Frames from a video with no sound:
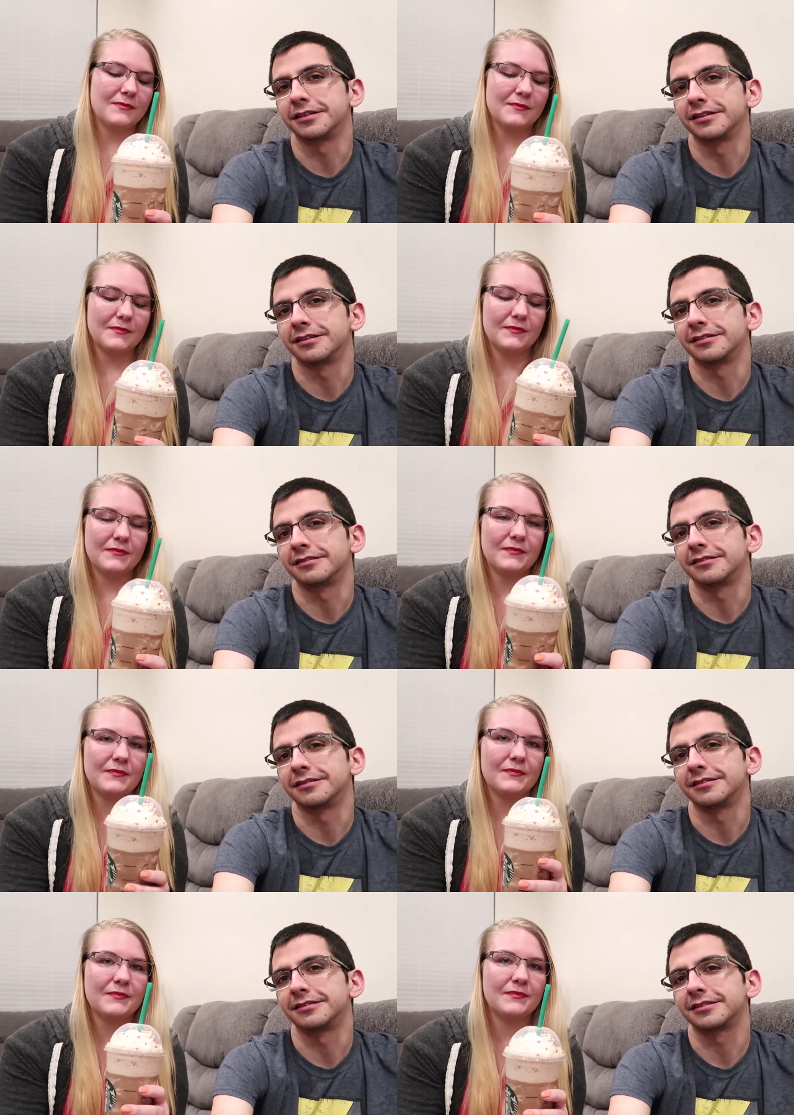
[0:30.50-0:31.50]
Speaker 1: they're
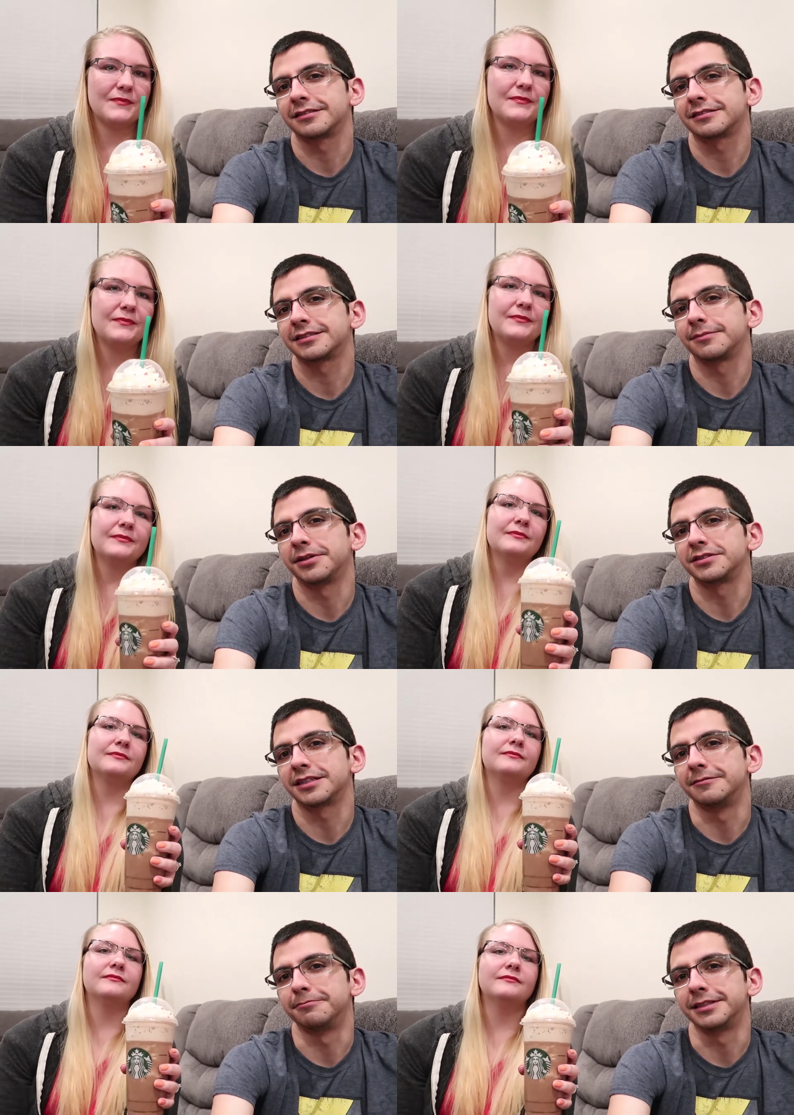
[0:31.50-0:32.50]
supposed to
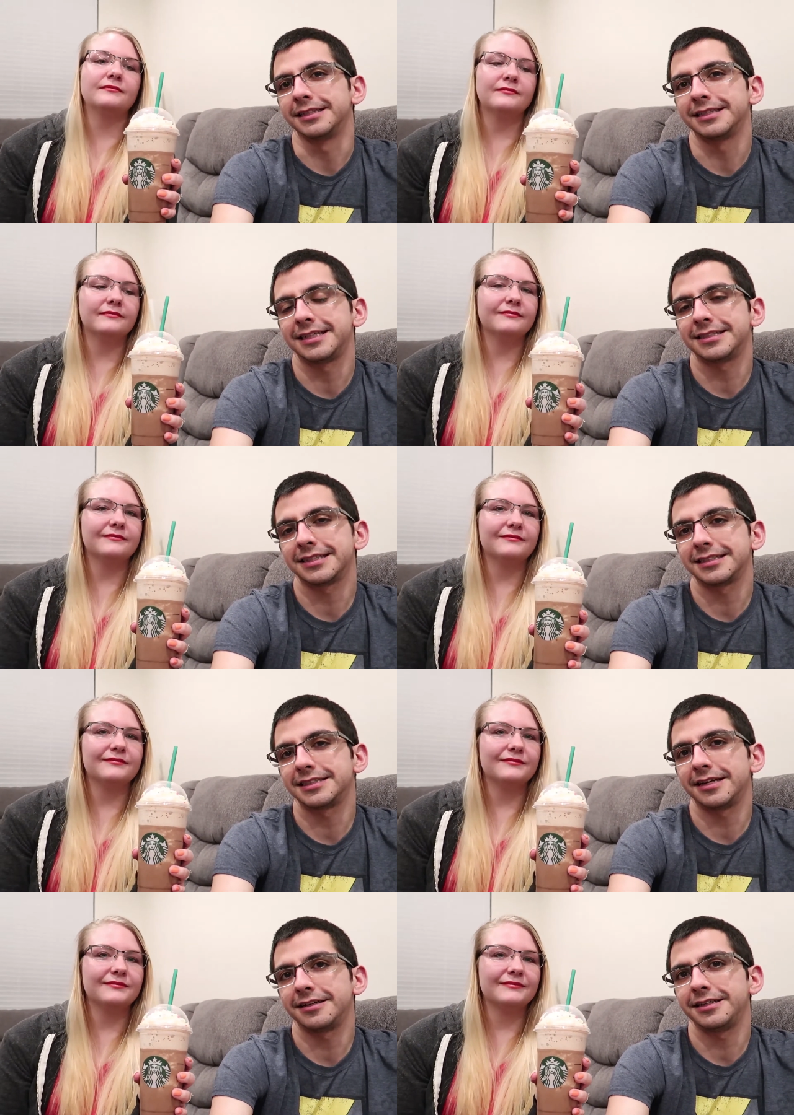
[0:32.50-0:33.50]
completely taste like
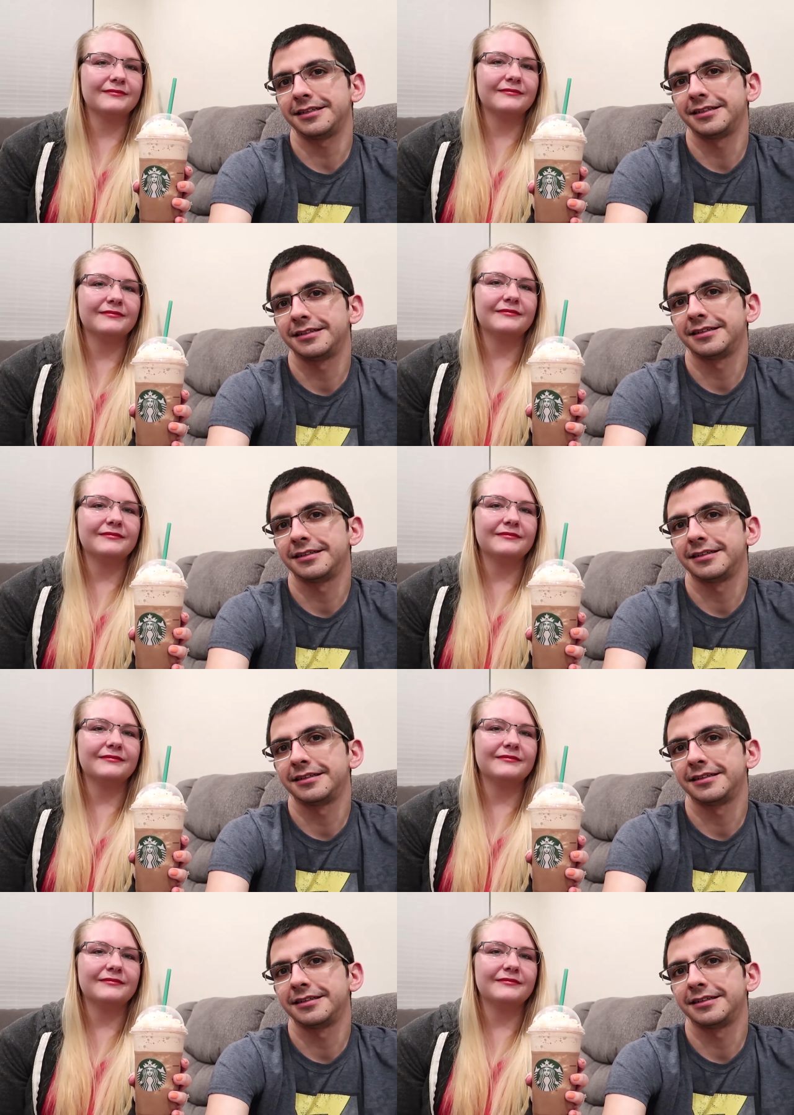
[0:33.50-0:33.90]
cherry.